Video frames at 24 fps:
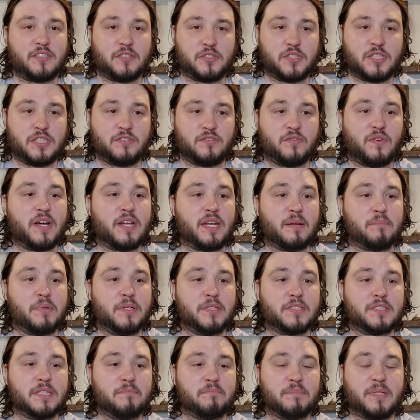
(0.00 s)
she's fun to
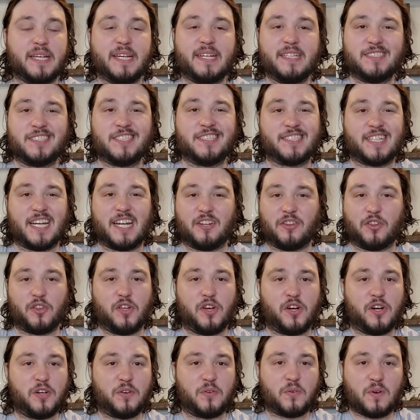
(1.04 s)
put someplace. She's got a
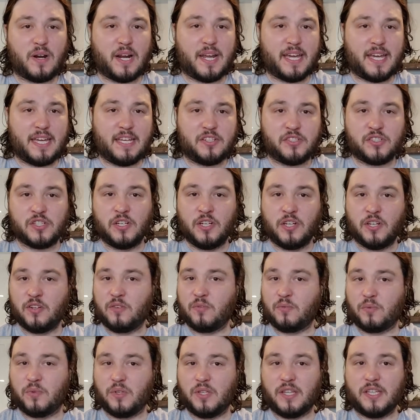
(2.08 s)
long range,
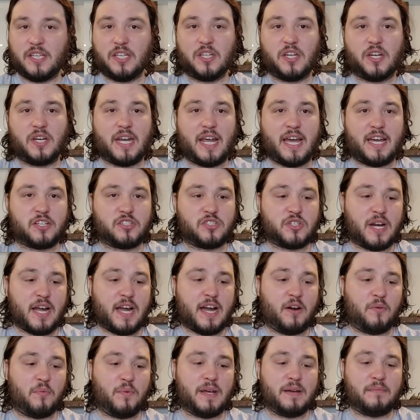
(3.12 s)
really good extra
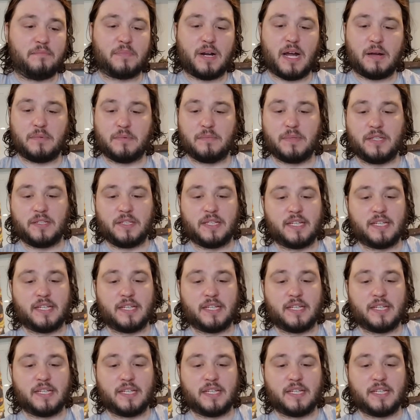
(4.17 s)
outwit and probability